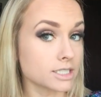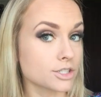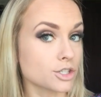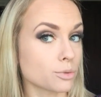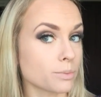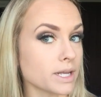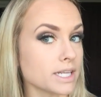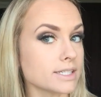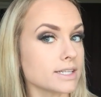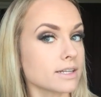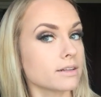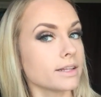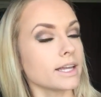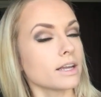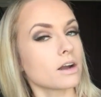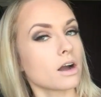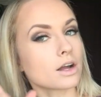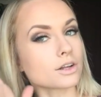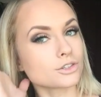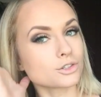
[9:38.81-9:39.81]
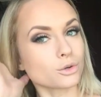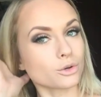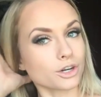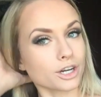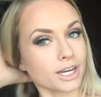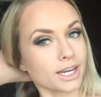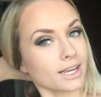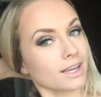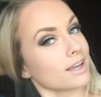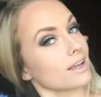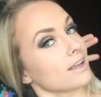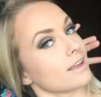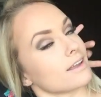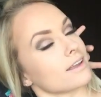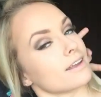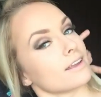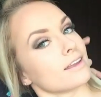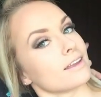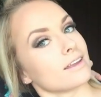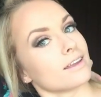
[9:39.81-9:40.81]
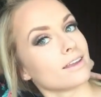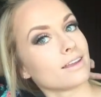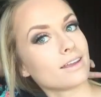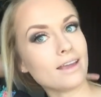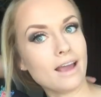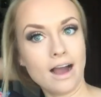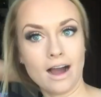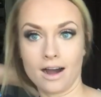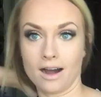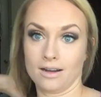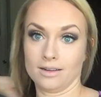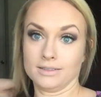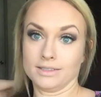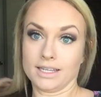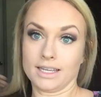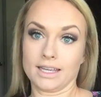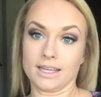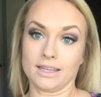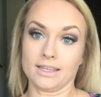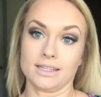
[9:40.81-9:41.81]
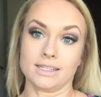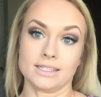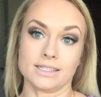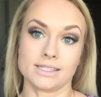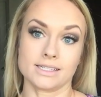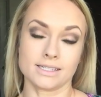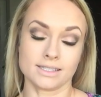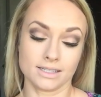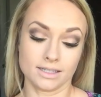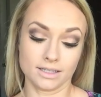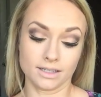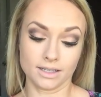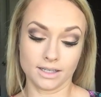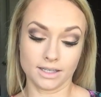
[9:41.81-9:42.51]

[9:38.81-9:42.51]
So basically contouring is